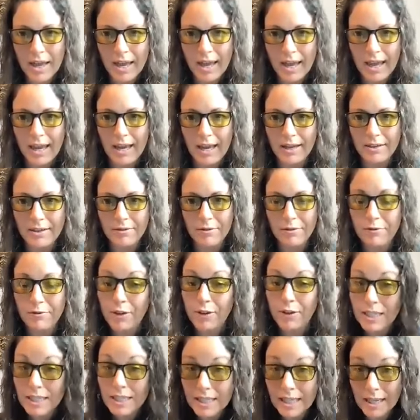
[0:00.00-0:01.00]
and
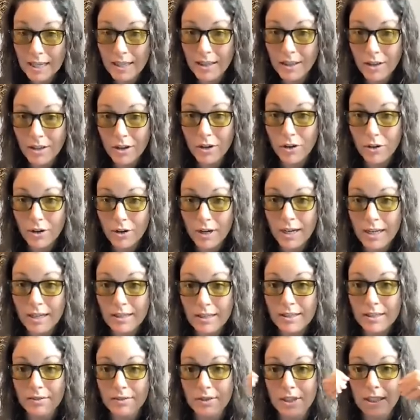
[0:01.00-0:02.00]
fixing the
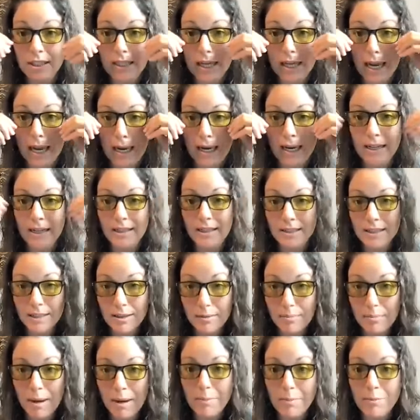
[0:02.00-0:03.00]
learnings of the day into
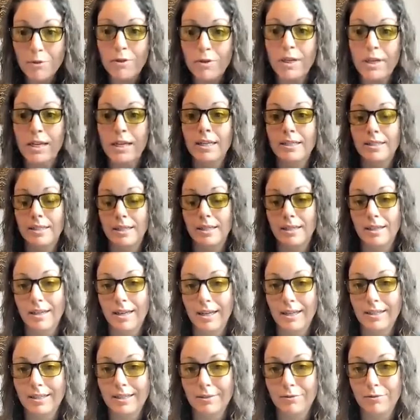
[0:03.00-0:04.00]
the memories and
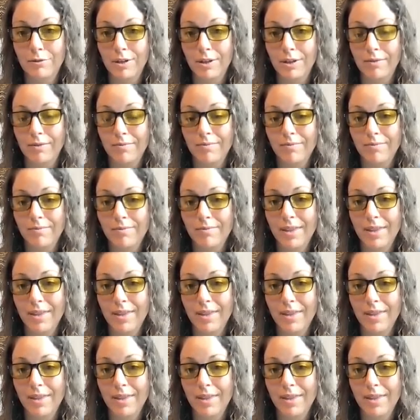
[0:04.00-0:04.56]
and different